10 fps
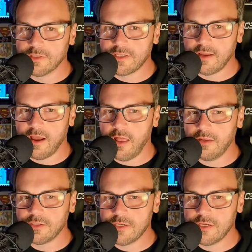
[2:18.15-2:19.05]

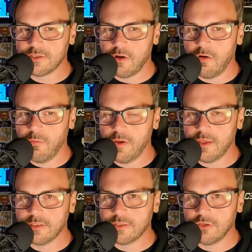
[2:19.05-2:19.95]
psychology has
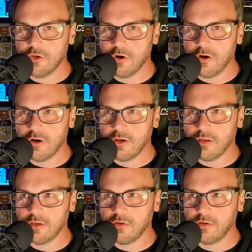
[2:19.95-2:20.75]
always yearned